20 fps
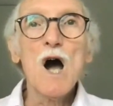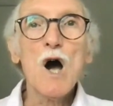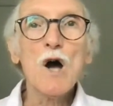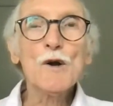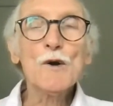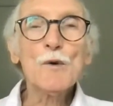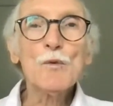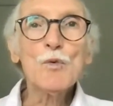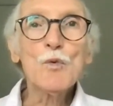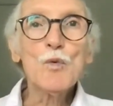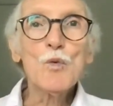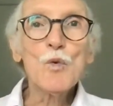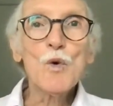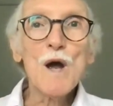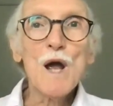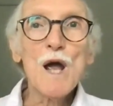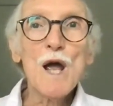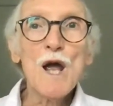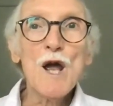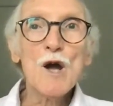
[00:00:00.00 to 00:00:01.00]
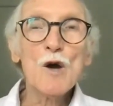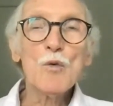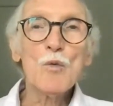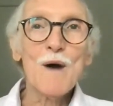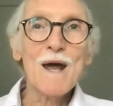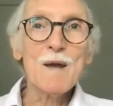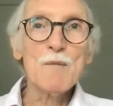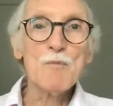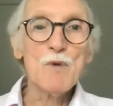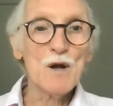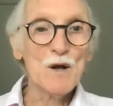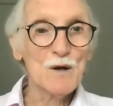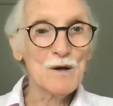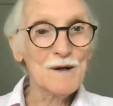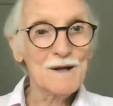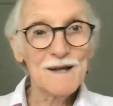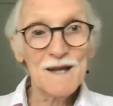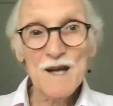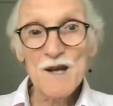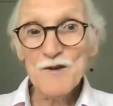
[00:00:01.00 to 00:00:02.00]
on an airway
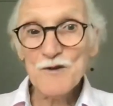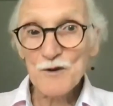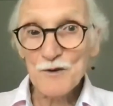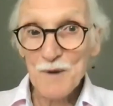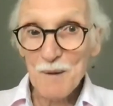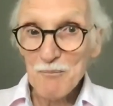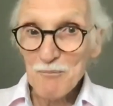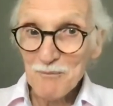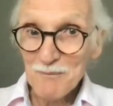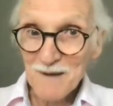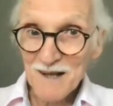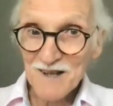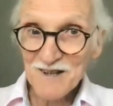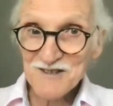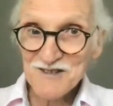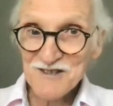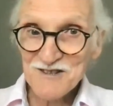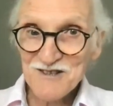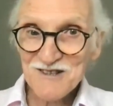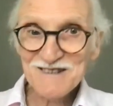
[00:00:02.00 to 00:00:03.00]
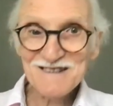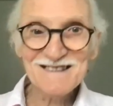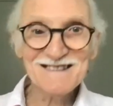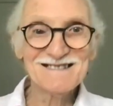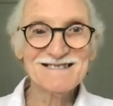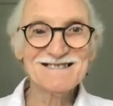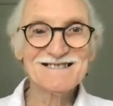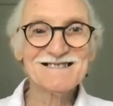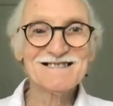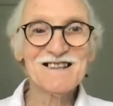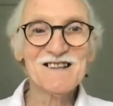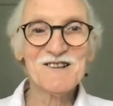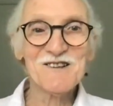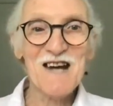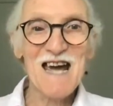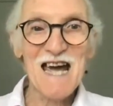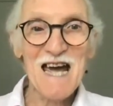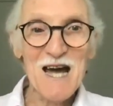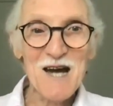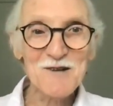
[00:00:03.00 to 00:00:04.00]
bill, either a master or
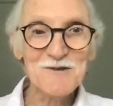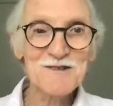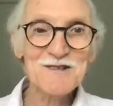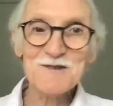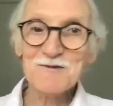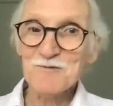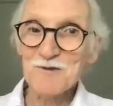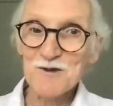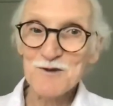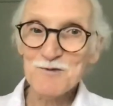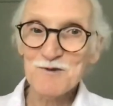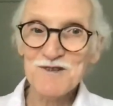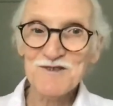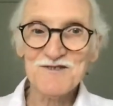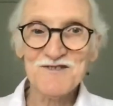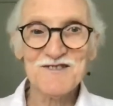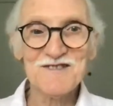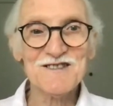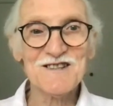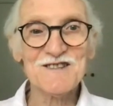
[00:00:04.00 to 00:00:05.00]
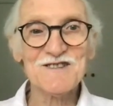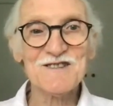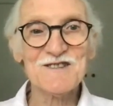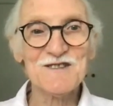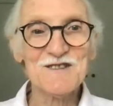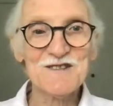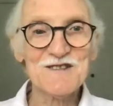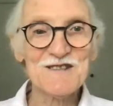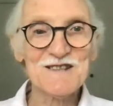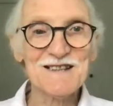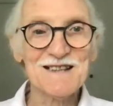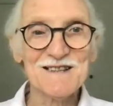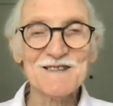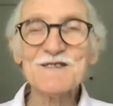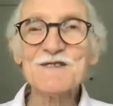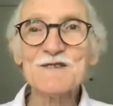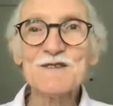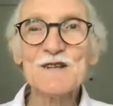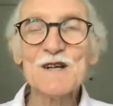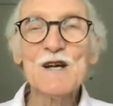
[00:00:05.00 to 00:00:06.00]
a house, which we just
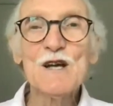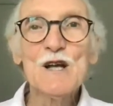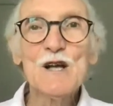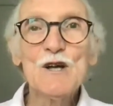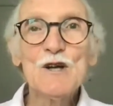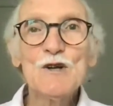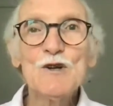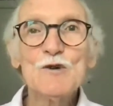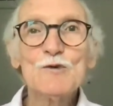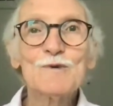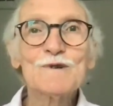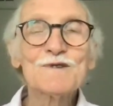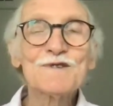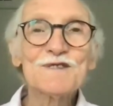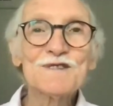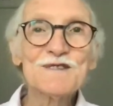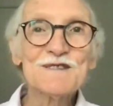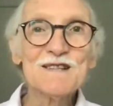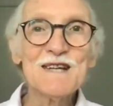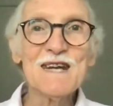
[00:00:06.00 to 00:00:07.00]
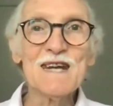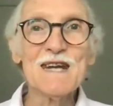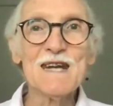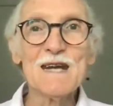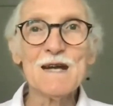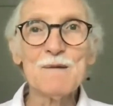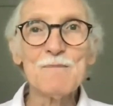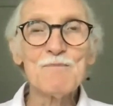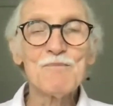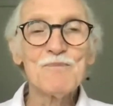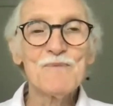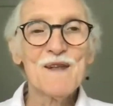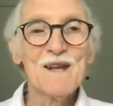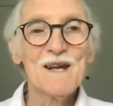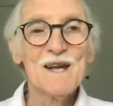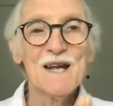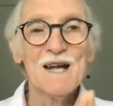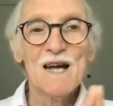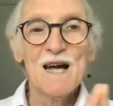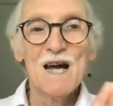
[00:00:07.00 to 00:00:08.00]
discussed, you will see
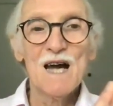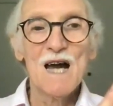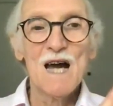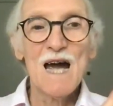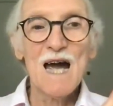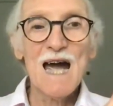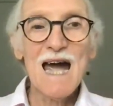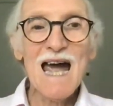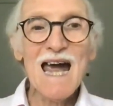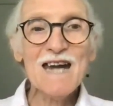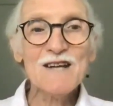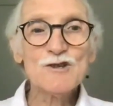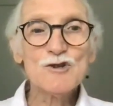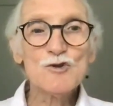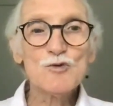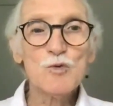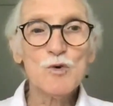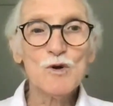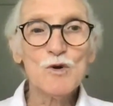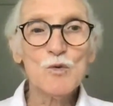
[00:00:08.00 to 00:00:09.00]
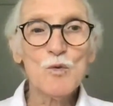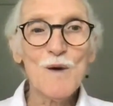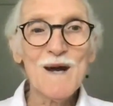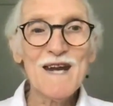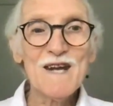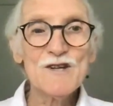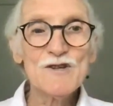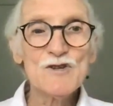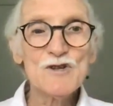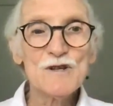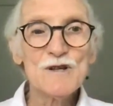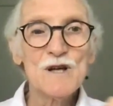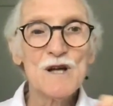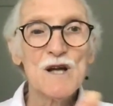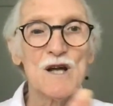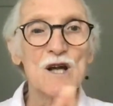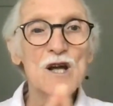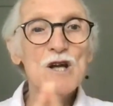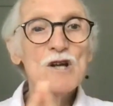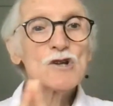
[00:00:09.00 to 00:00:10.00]
actual weight,
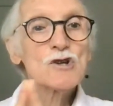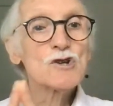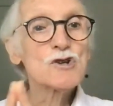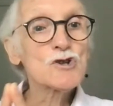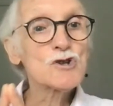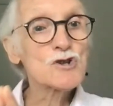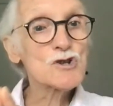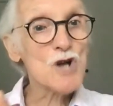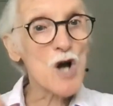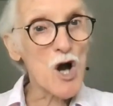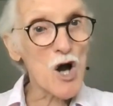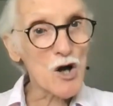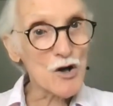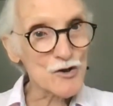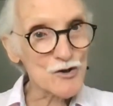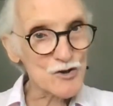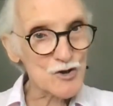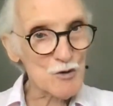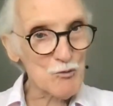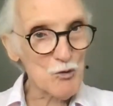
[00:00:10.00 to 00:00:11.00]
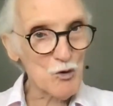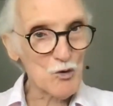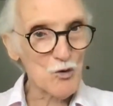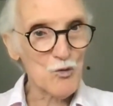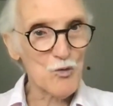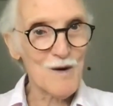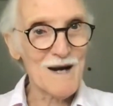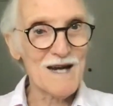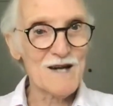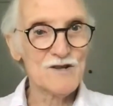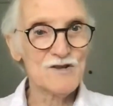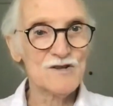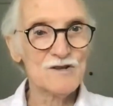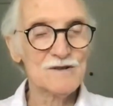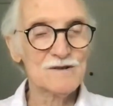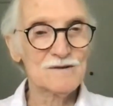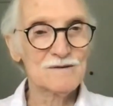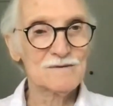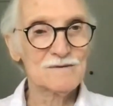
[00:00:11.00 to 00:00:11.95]
chargeable weight.